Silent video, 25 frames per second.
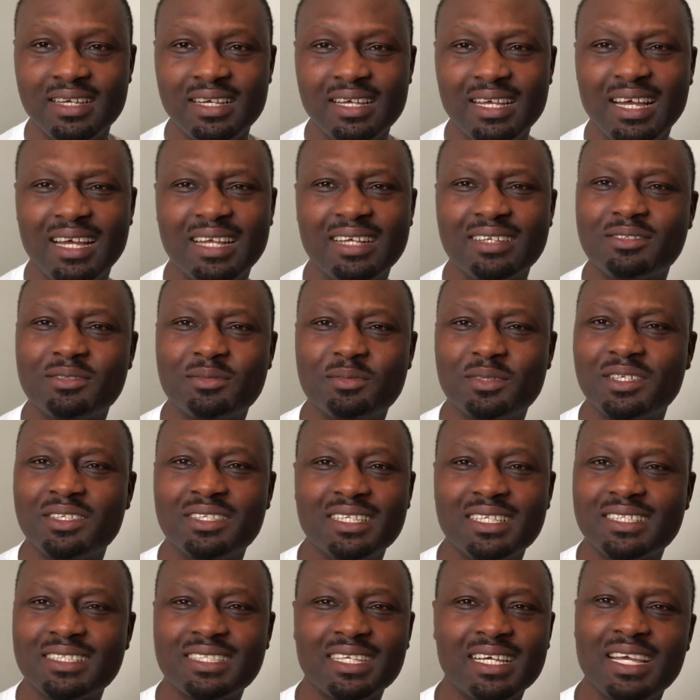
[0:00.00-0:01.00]
And to be
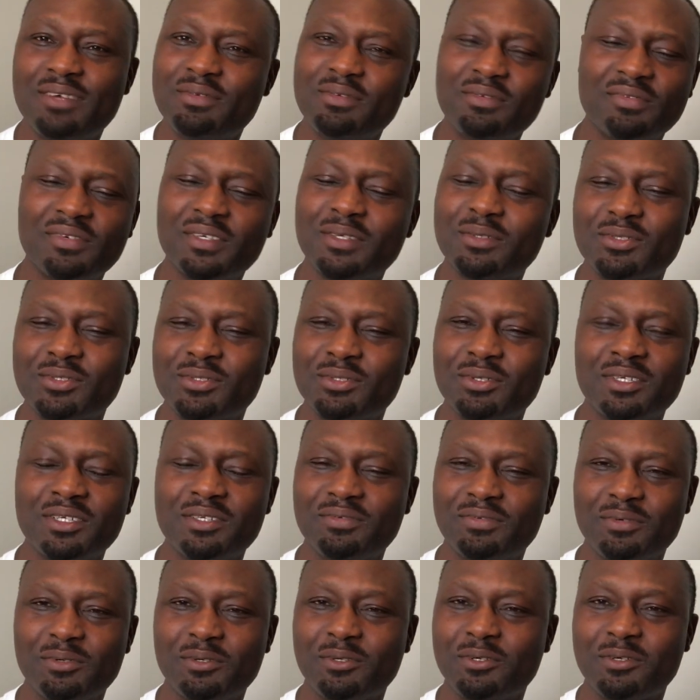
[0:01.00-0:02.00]
honest, I even felt sorry
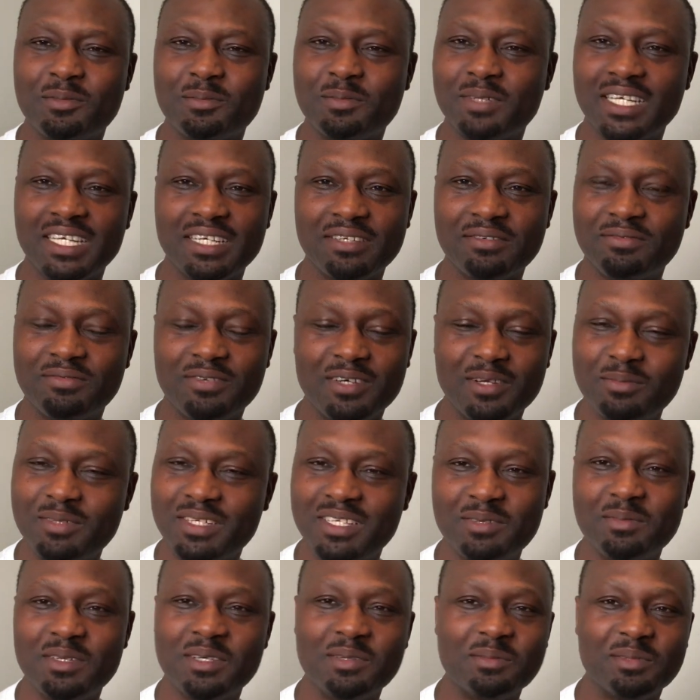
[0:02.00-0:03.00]
for my family
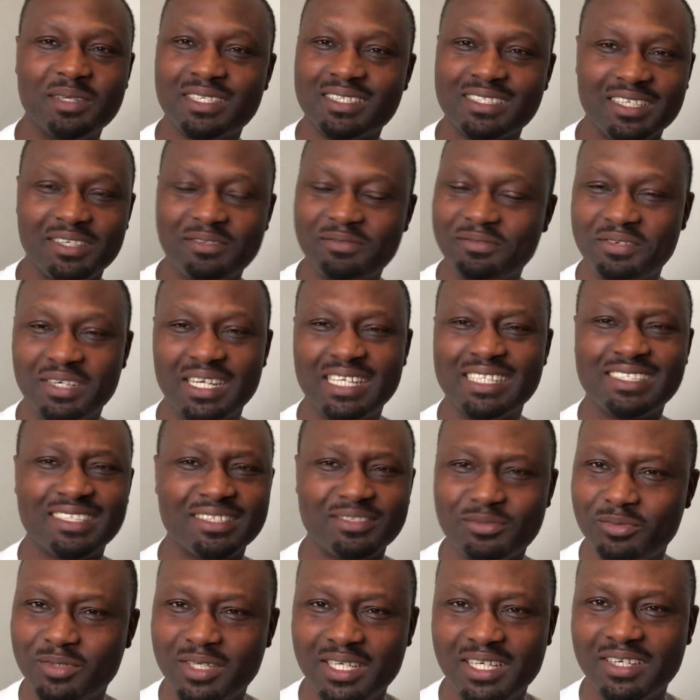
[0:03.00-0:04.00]
members and friends as
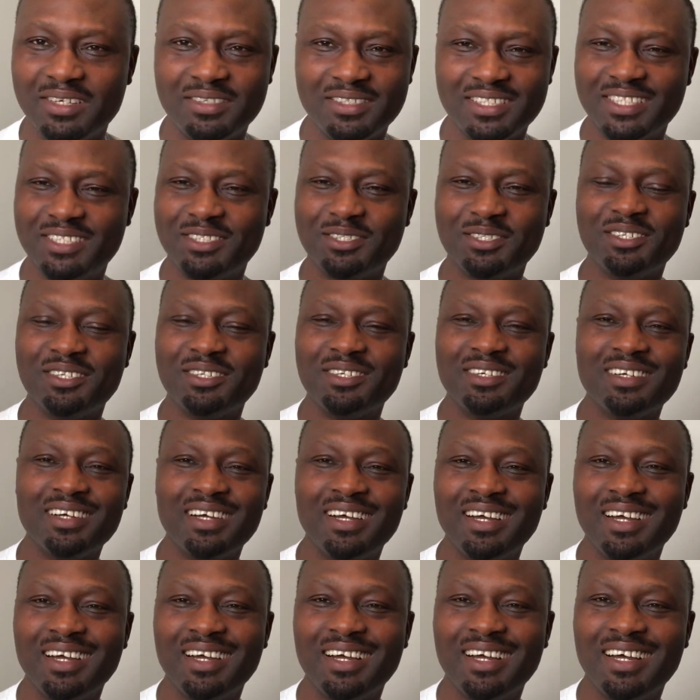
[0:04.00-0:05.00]
well,
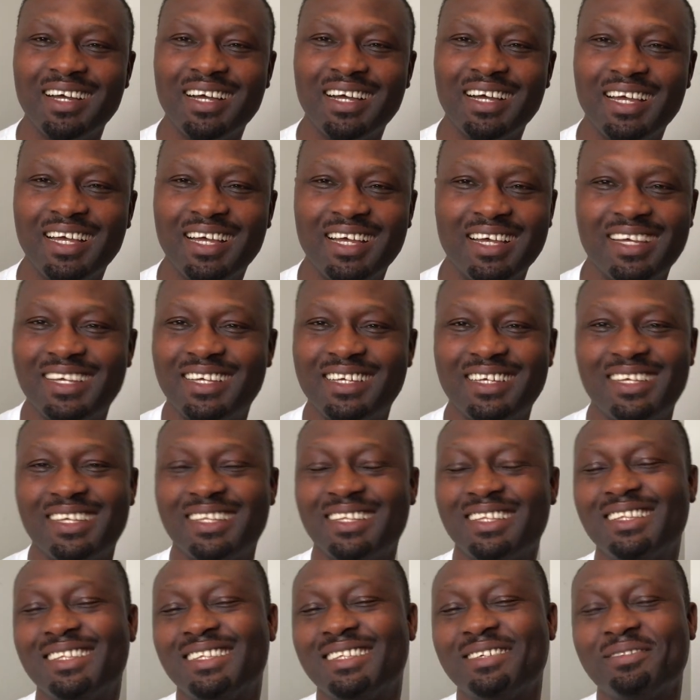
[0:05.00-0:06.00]

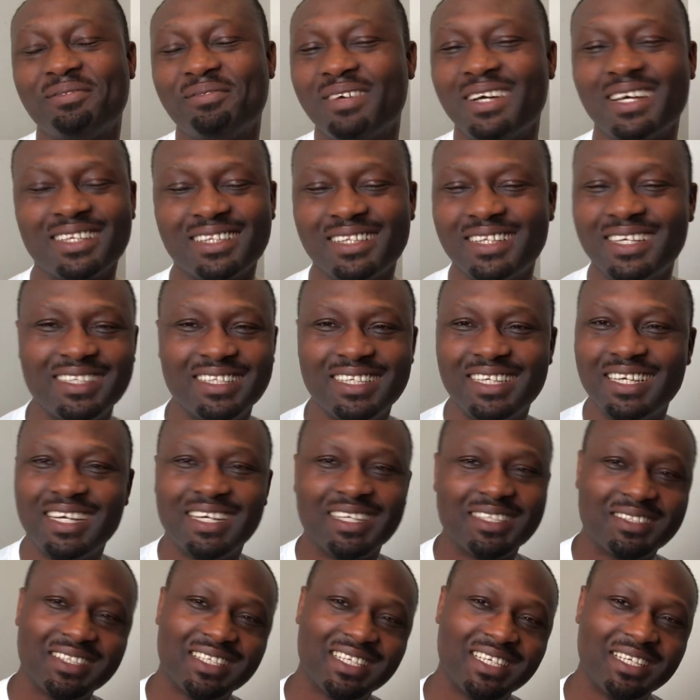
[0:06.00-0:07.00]
the fact that they
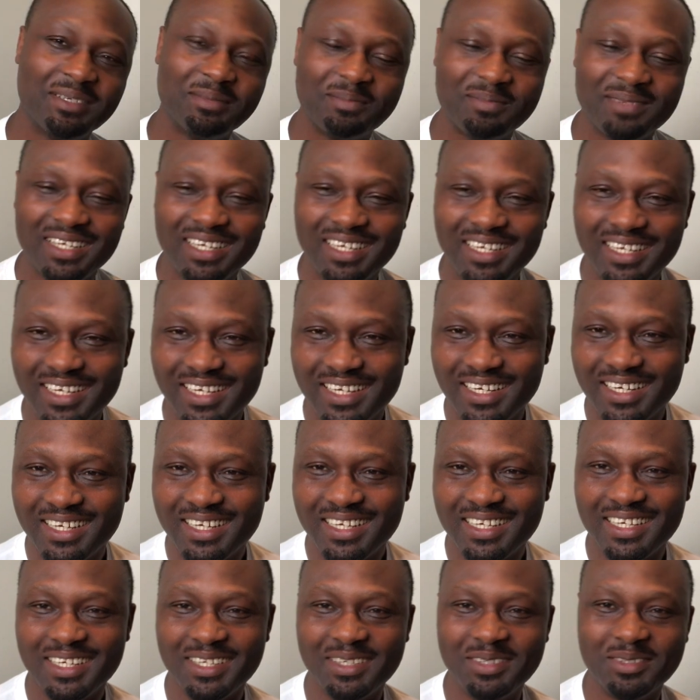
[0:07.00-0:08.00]
had to keep,
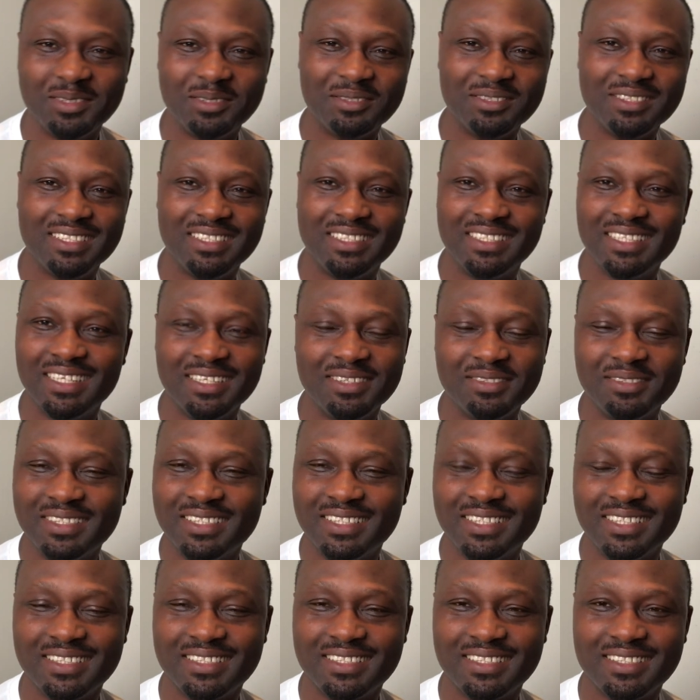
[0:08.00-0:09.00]
dealing with
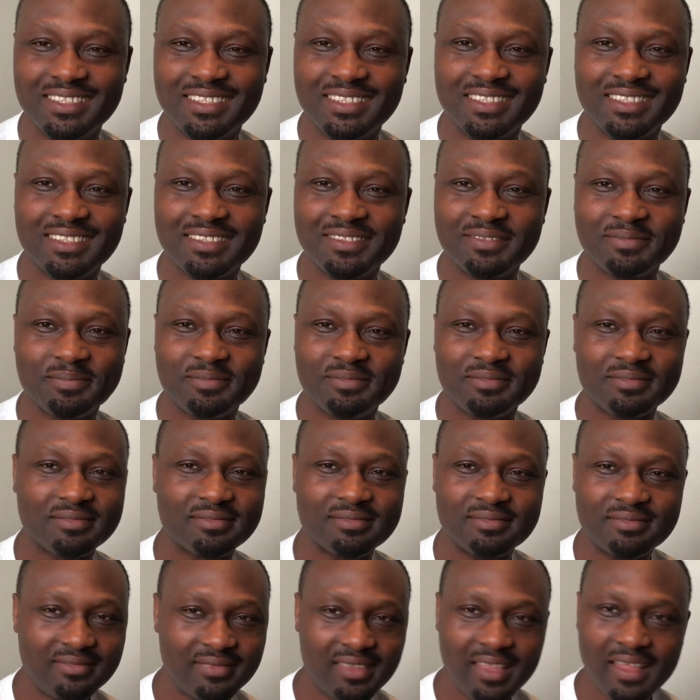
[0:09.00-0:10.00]
this
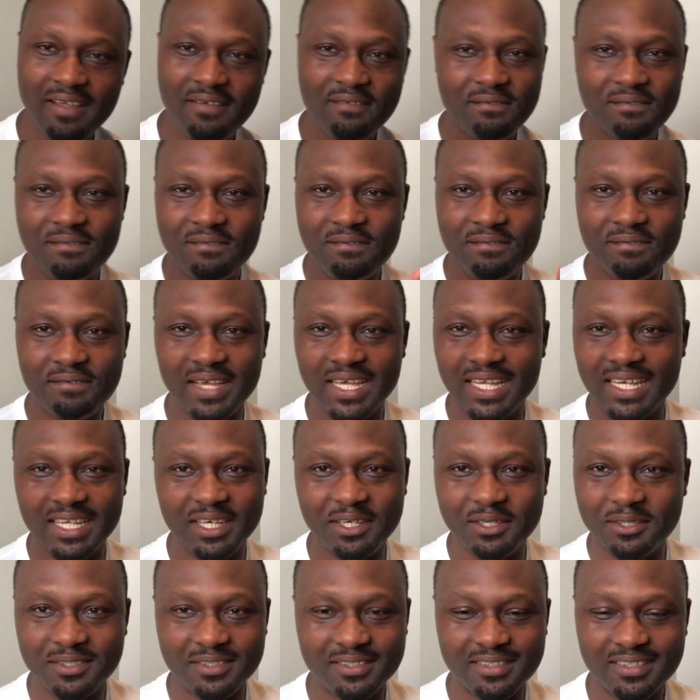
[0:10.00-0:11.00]

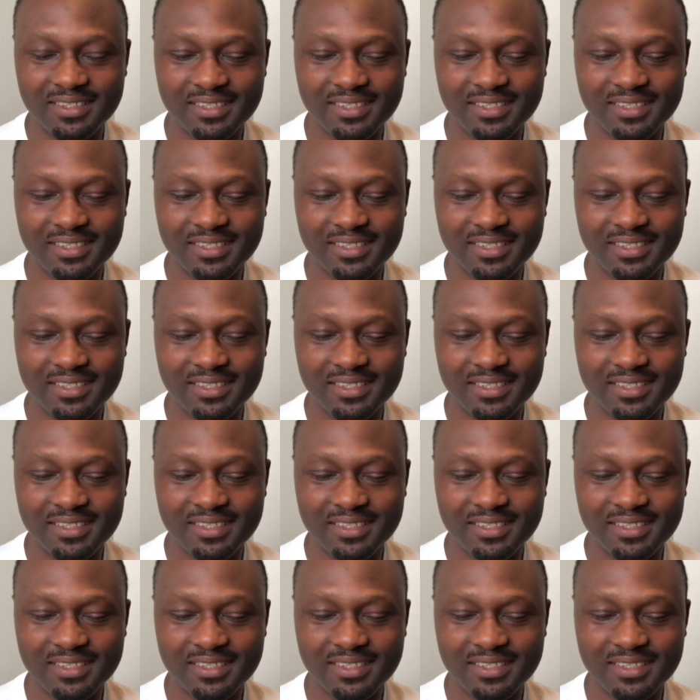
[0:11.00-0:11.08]
failure,